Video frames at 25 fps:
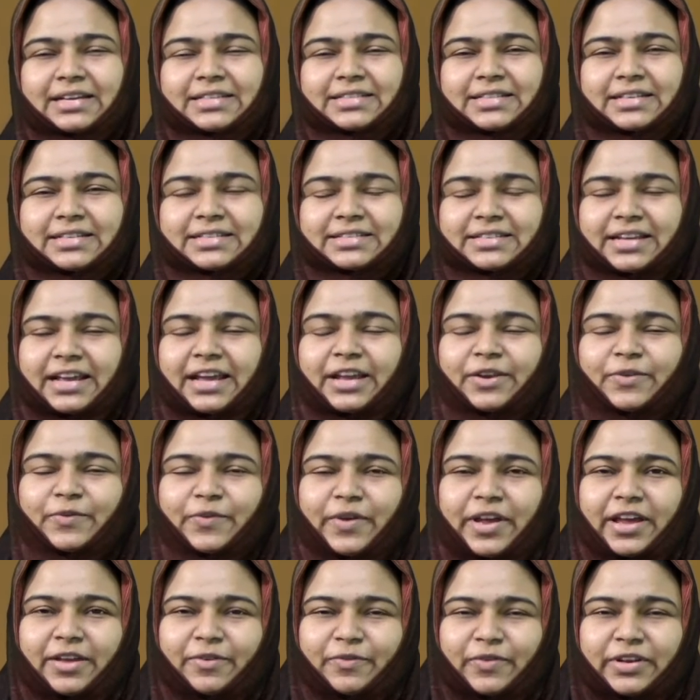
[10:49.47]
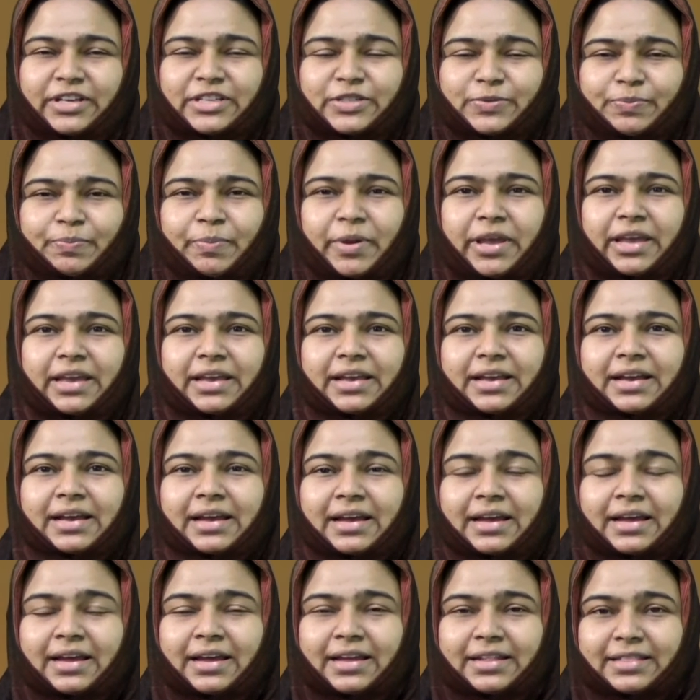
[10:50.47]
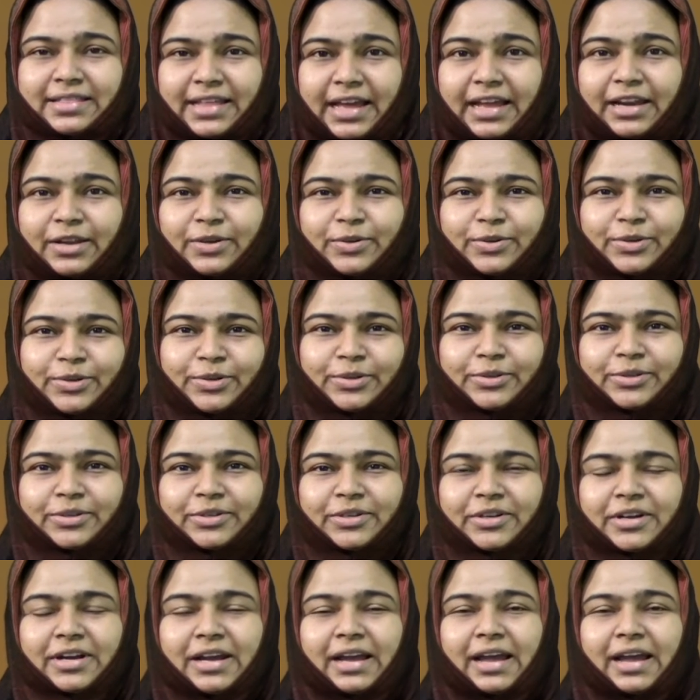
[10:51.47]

is a state where we speak Telugu,